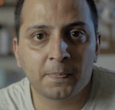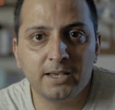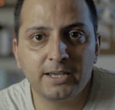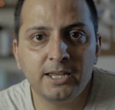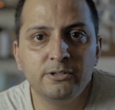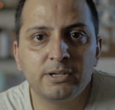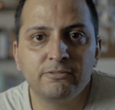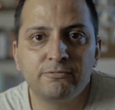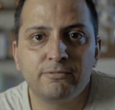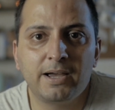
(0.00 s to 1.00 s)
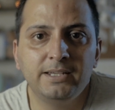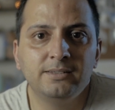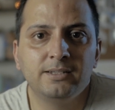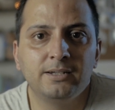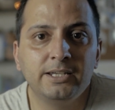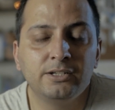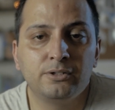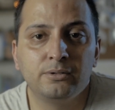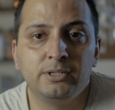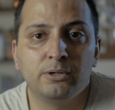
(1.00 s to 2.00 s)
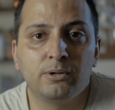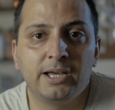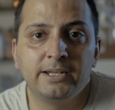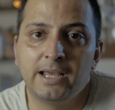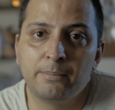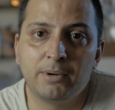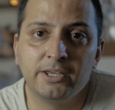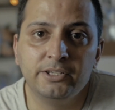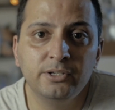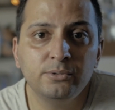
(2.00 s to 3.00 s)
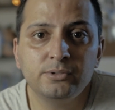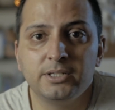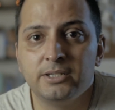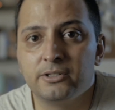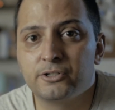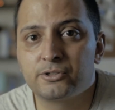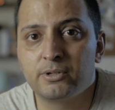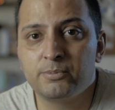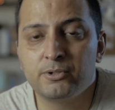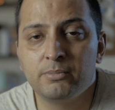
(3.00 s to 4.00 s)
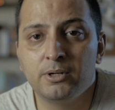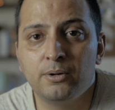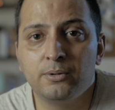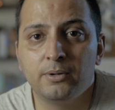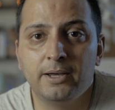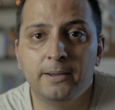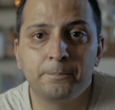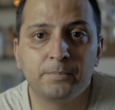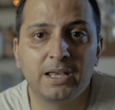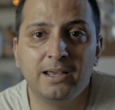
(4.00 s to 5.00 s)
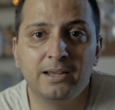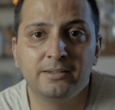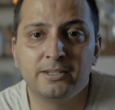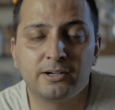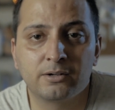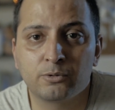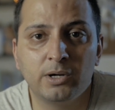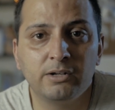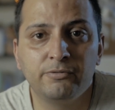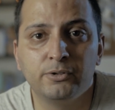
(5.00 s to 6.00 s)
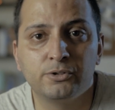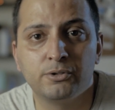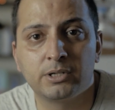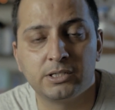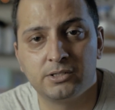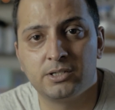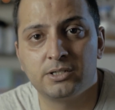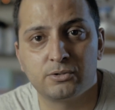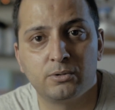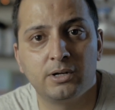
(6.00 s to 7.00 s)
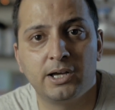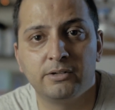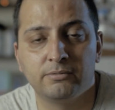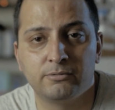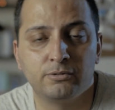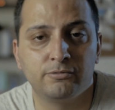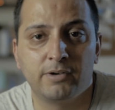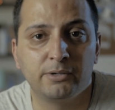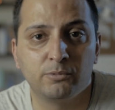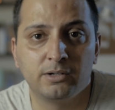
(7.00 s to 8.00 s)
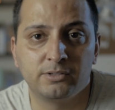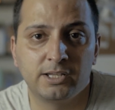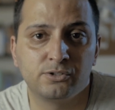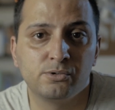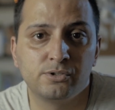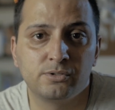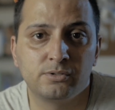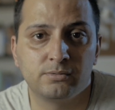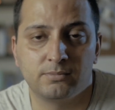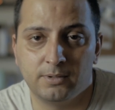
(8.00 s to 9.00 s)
Again, you can find the link to the online app I use in the description below, and there are quite a few, so you can search online to find one that suits